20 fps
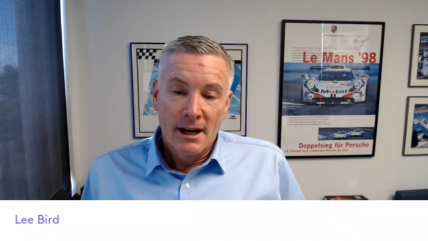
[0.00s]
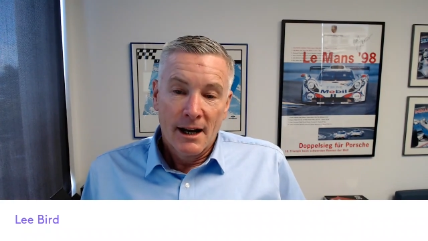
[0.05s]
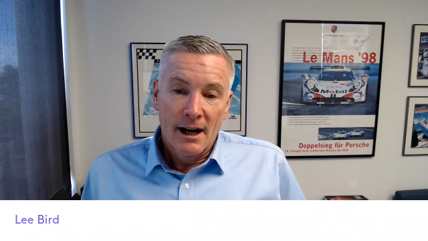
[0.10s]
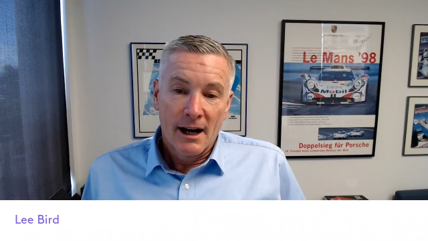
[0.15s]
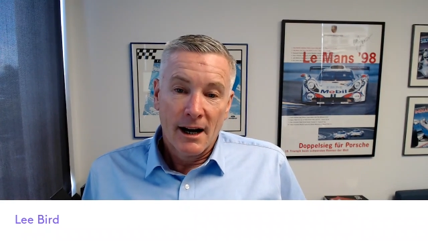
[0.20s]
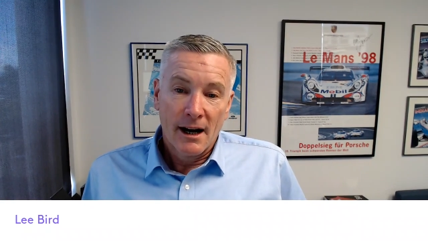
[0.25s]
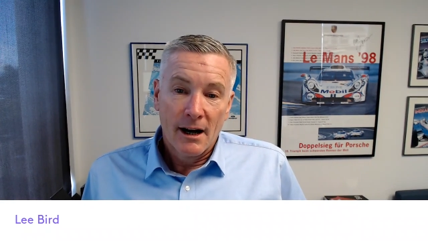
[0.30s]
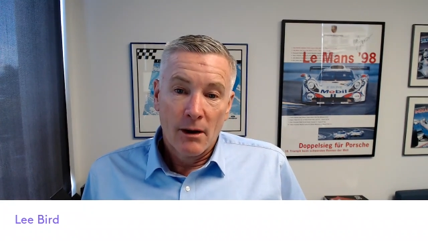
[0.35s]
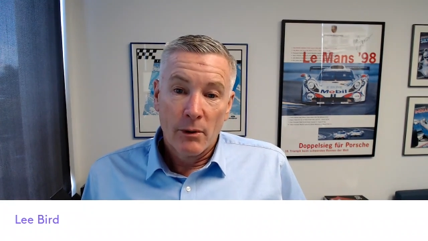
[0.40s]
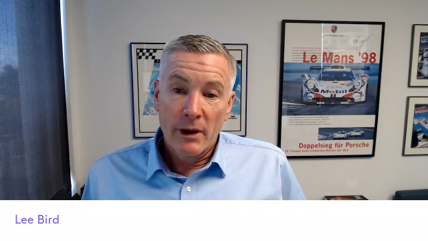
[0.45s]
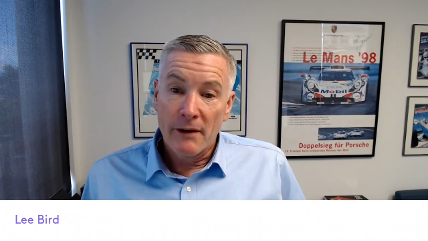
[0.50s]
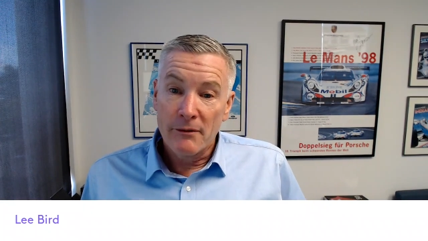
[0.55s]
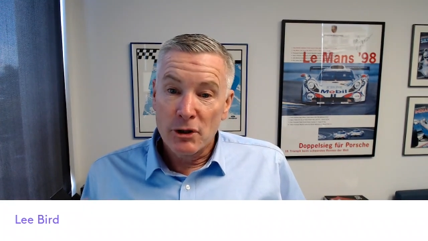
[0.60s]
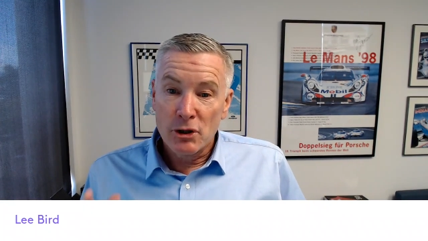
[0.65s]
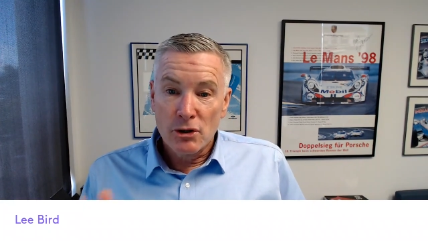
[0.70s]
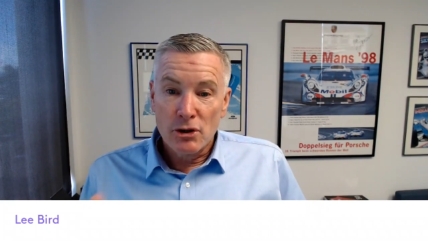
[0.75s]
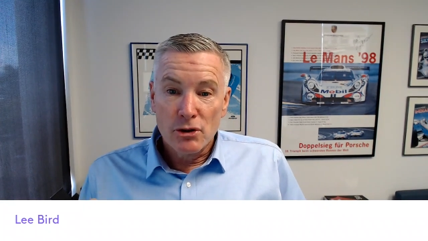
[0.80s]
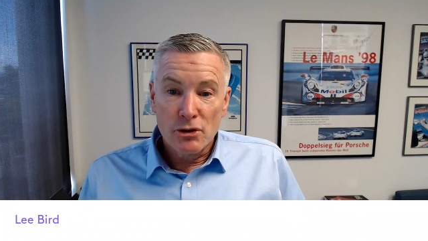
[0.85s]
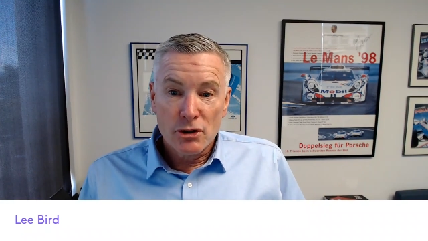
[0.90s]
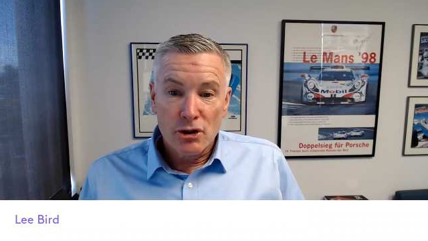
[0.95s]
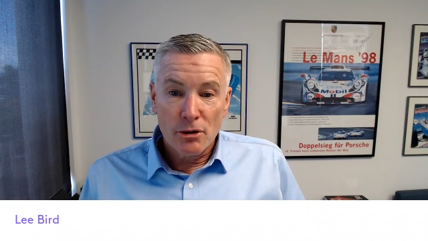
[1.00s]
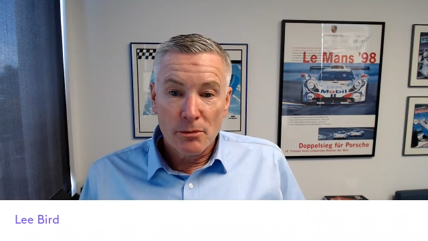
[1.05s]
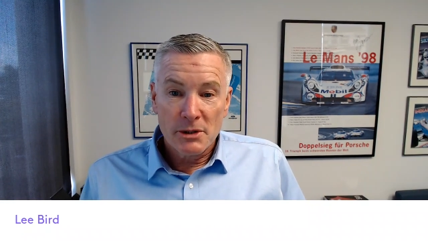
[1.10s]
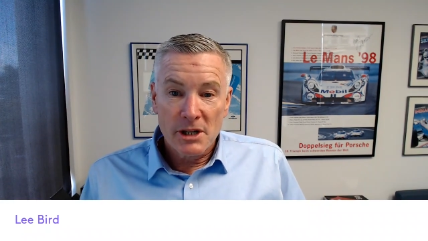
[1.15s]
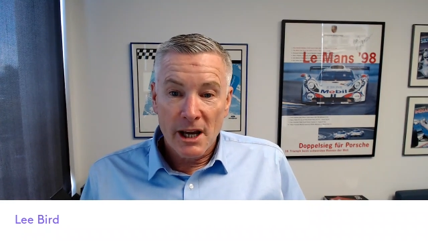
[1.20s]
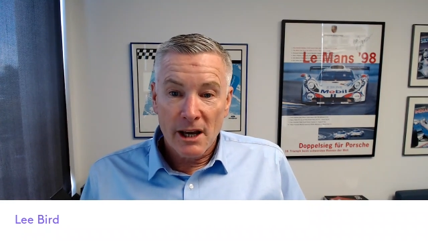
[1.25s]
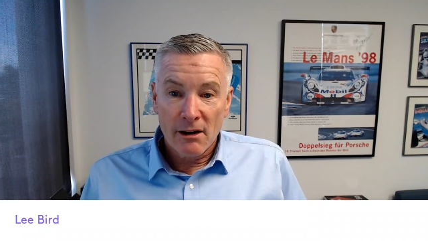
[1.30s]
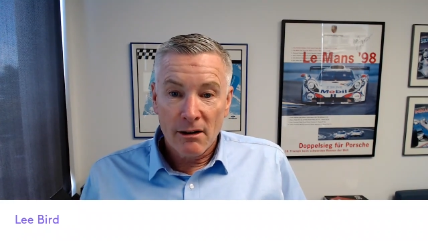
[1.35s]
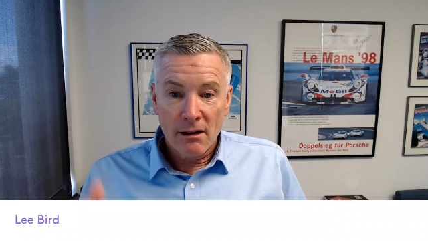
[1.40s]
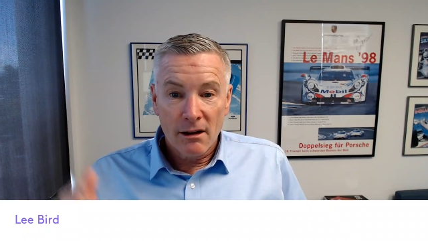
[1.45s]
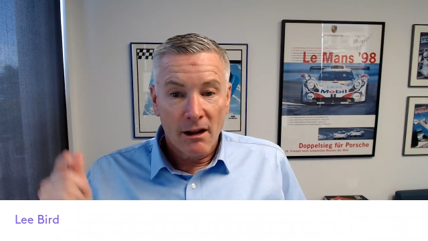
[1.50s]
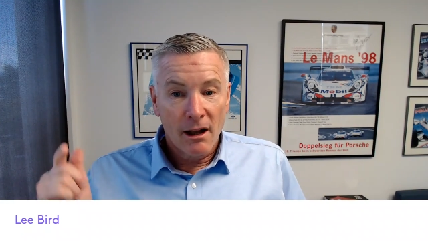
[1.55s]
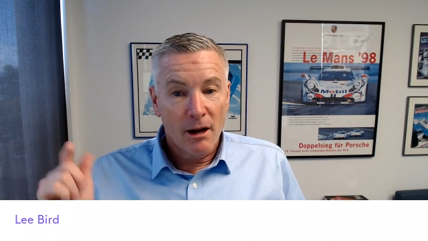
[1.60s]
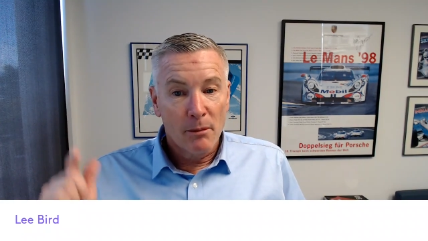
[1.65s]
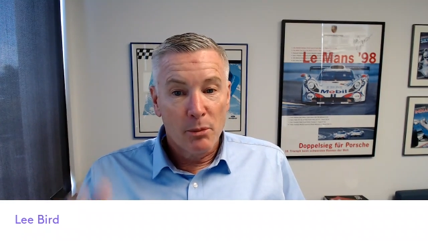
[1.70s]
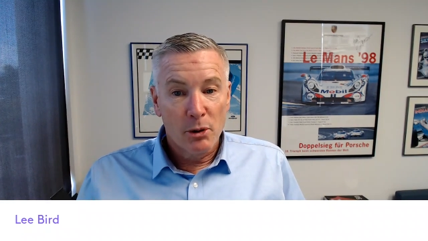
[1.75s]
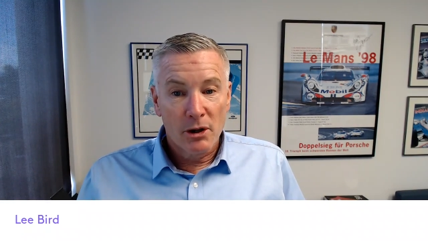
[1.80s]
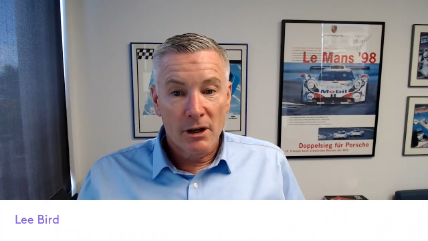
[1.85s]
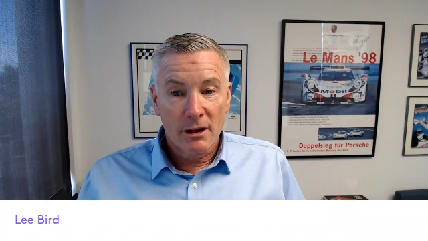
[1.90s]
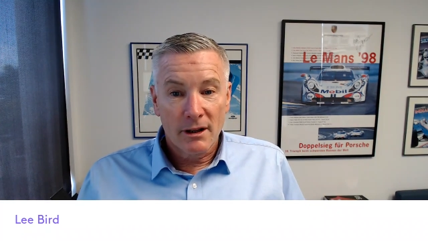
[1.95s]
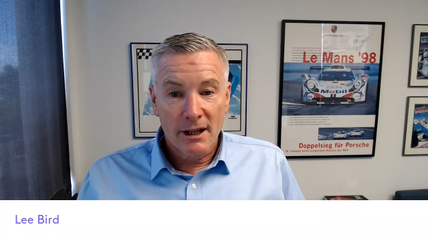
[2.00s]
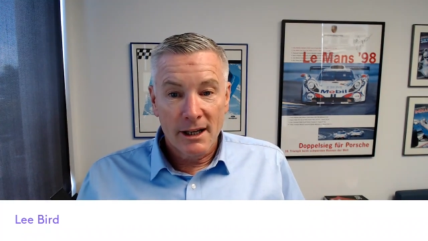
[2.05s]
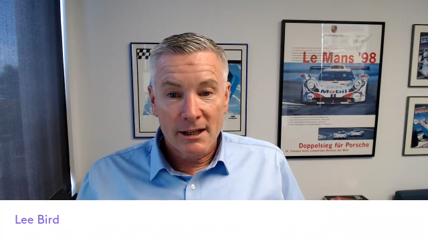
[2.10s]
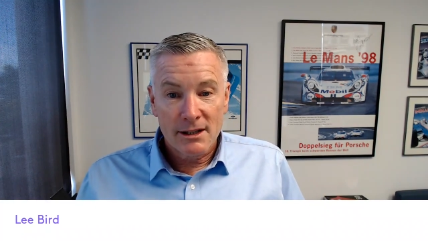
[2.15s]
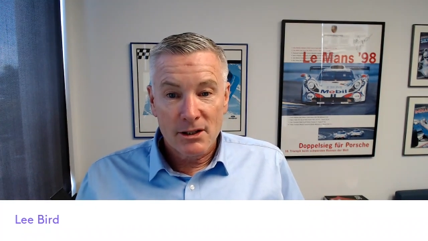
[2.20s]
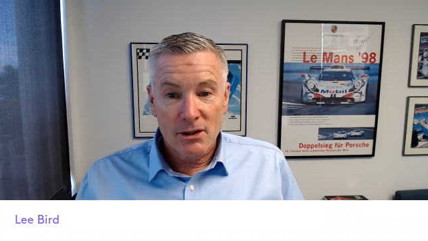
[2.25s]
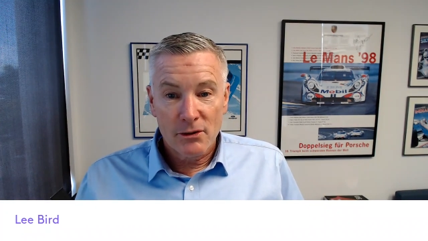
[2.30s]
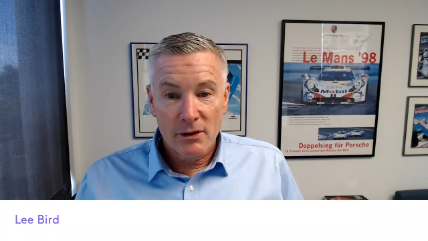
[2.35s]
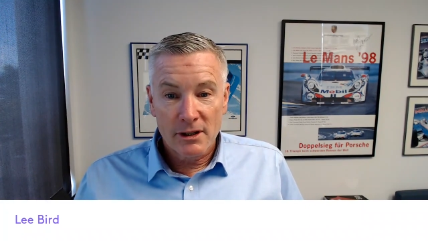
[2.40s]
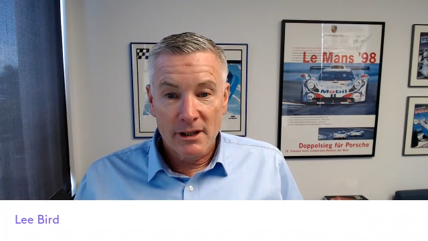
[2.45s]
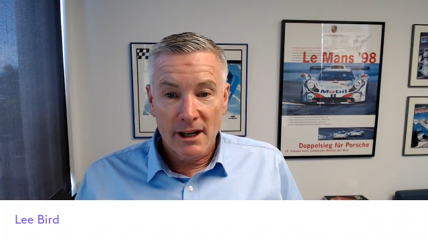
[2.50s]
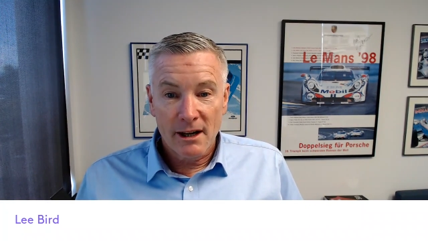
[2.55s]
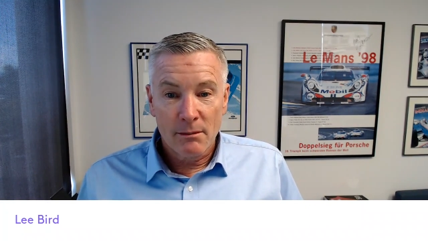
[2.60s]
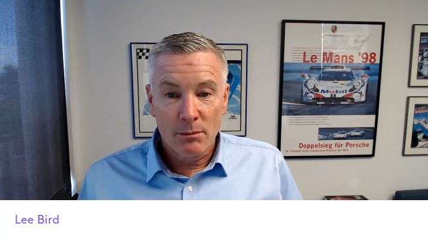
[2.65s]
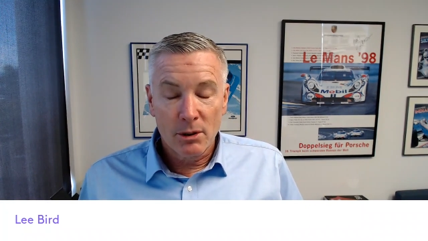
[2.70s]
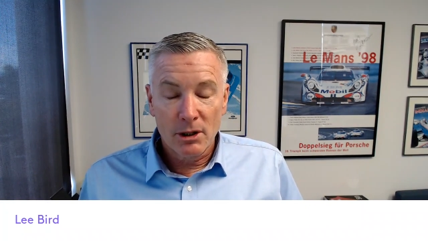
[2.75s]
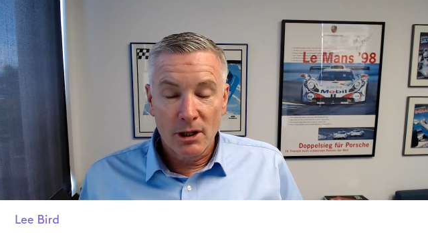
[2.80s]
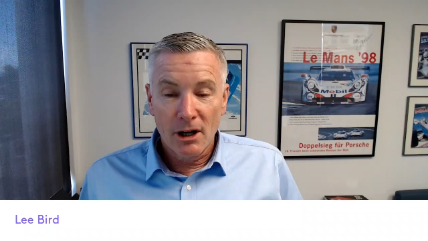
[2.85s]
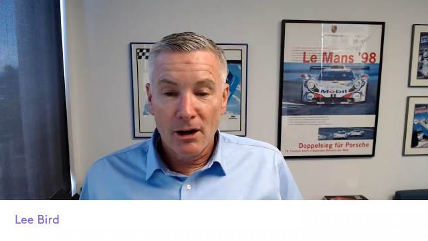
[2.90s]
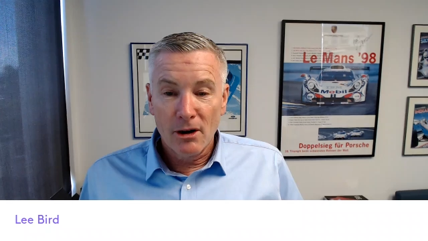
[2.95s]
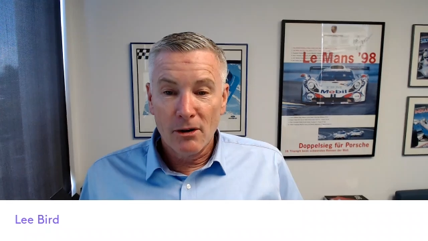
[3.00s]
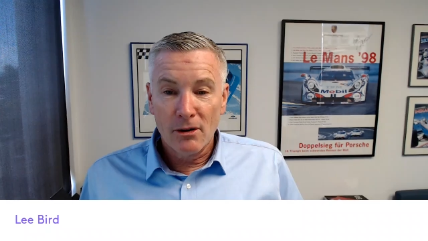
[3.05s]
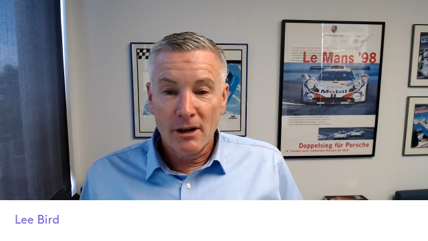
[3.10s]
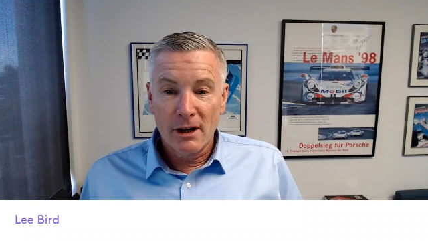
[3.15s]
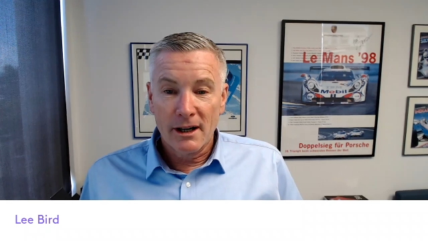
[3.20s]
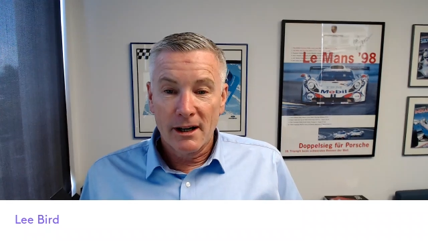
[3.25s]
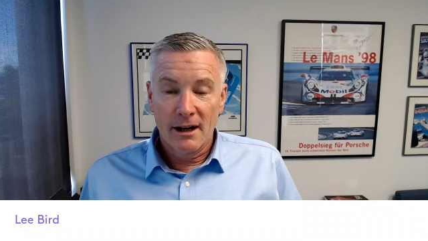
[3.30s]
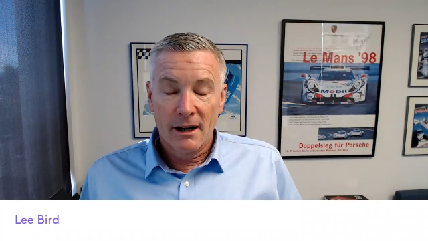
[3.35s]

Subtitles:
We have a new YouTube channel. I'll put a link to it down below.